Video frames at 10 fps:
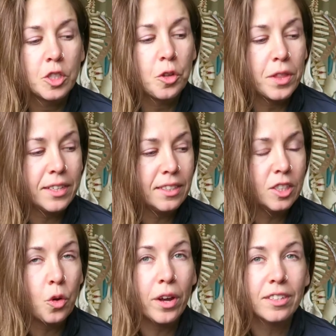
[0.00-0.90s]
So this
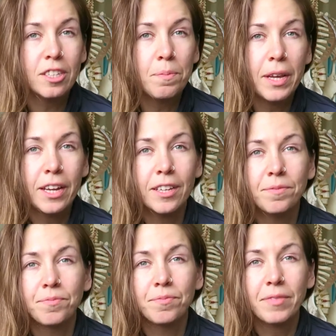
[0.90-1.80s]
is going to
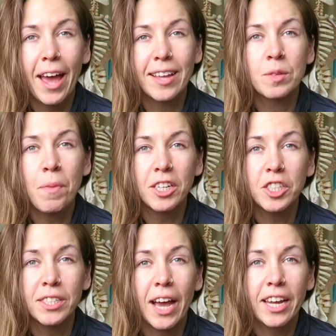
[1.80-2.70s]
be as
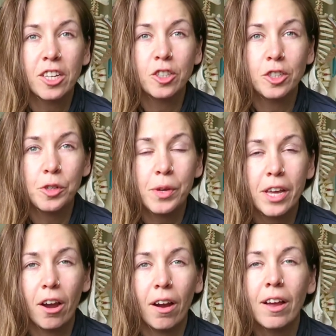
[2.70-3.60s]
much as I can do
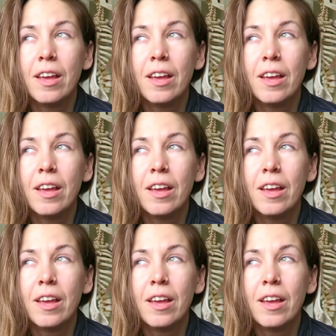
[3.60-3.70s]
here.